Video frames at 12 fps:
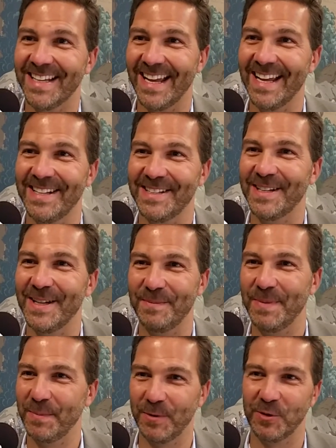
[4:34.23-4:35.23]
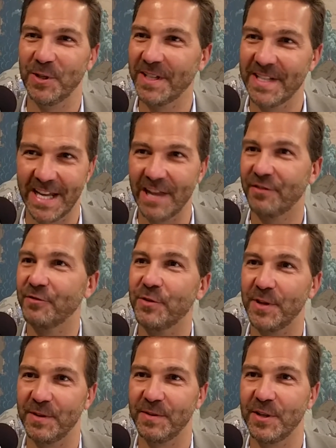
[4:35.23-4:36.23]
and uh, people are looking to get
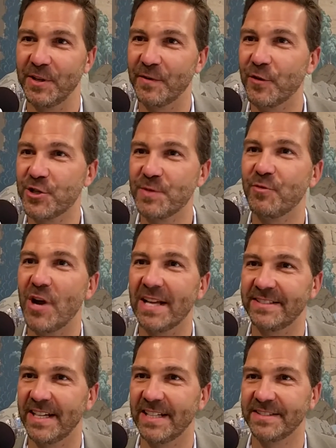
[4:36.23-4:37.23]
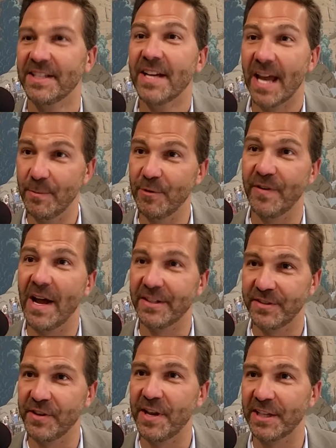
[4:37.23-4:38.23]
through the, the conversion process and move on
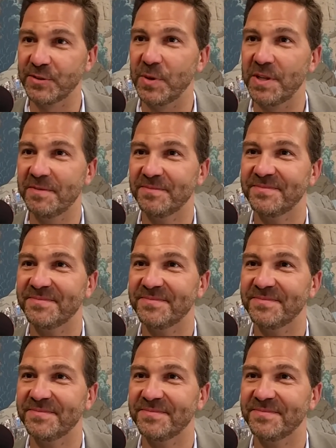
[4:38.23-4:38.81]
to the next one.